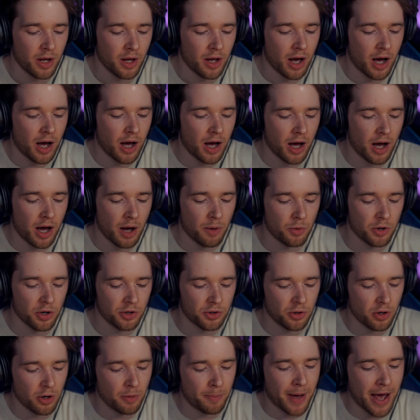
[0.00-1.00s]
Uh, I want to
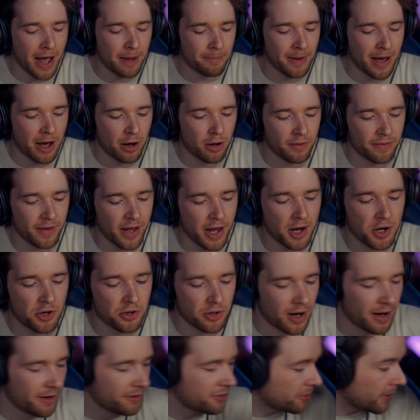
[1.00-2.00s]
do a pack battle of A
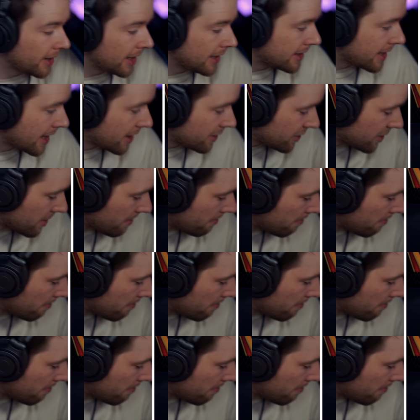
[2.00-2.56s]
drive, so I need to get some